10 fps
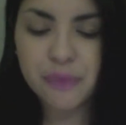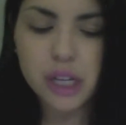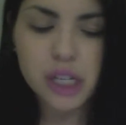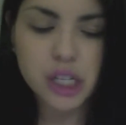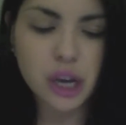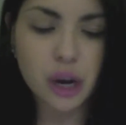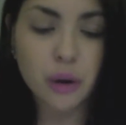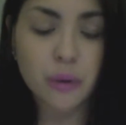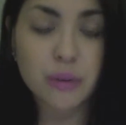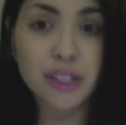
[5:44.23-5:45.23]

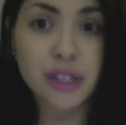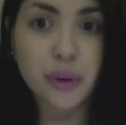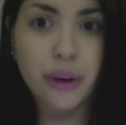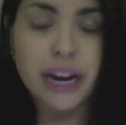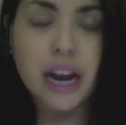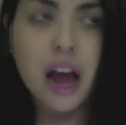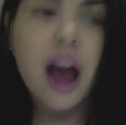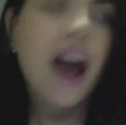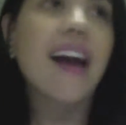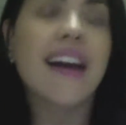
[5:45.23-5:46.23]
So this is great.
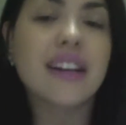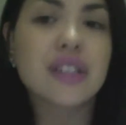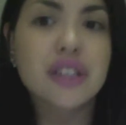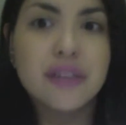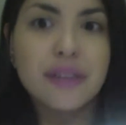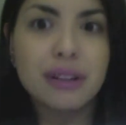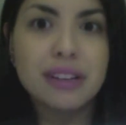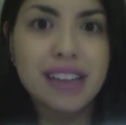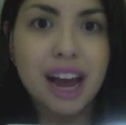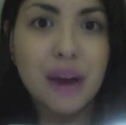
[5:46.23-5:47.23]
I actually found
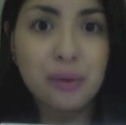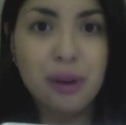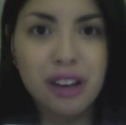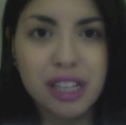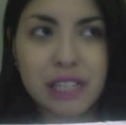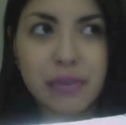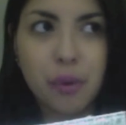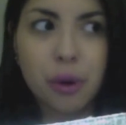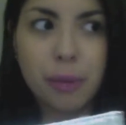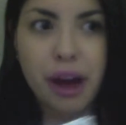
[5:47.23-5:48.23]
this at Ross
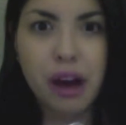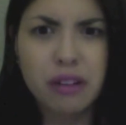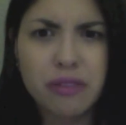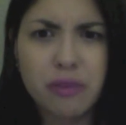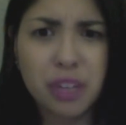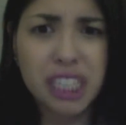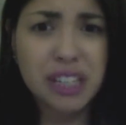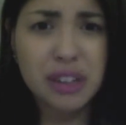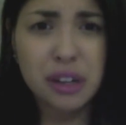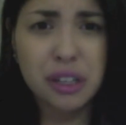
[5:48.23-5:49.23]
for about
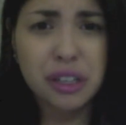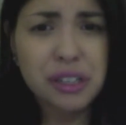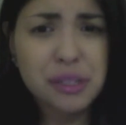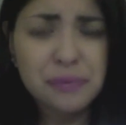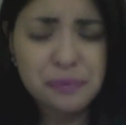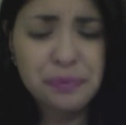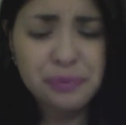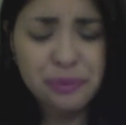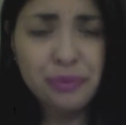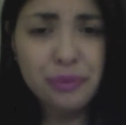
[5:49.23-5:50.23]
$14.
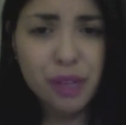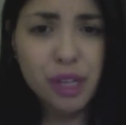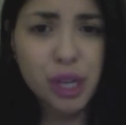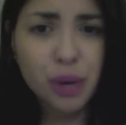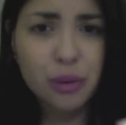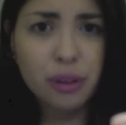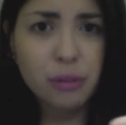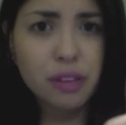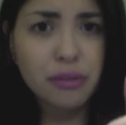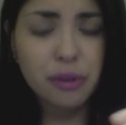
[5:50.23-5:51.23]
So
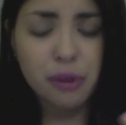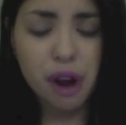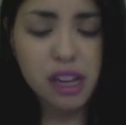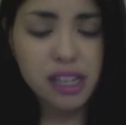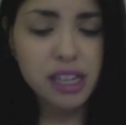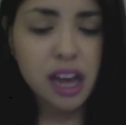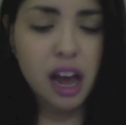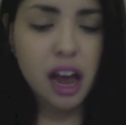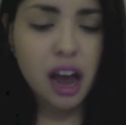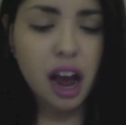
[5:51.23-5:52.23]
thumbs up for Ross.
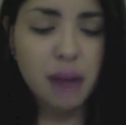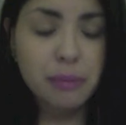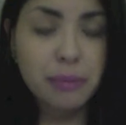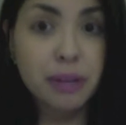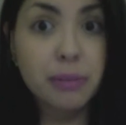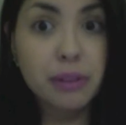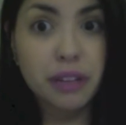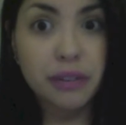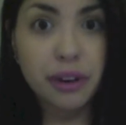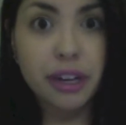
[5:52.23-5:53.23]
I'm a big
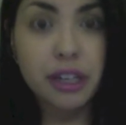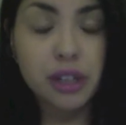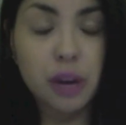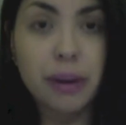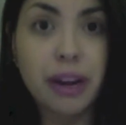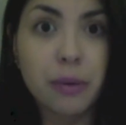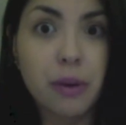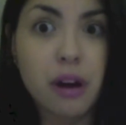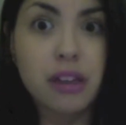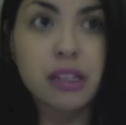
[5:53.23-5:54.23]
believer in shopping at
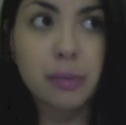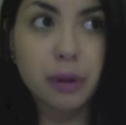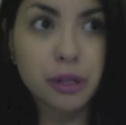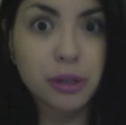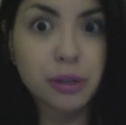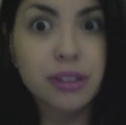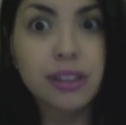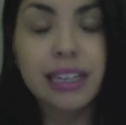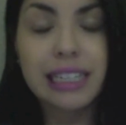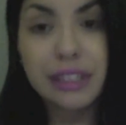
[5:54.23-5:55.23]
Ross and Marshalls and
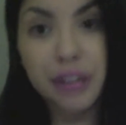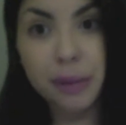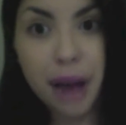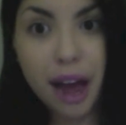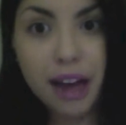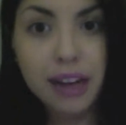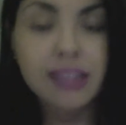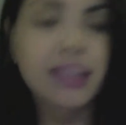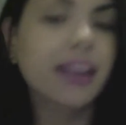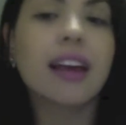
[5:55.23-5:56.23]
like TJ
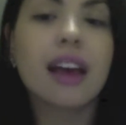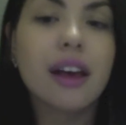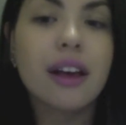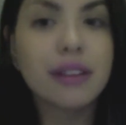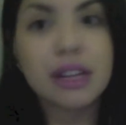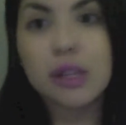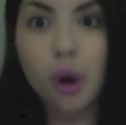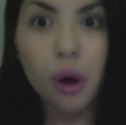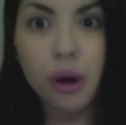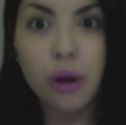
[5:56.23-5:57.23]
Maxx. Like that's
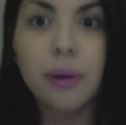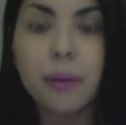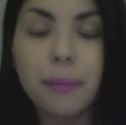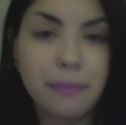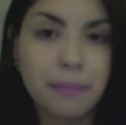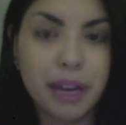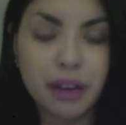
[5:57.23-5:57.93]
all me.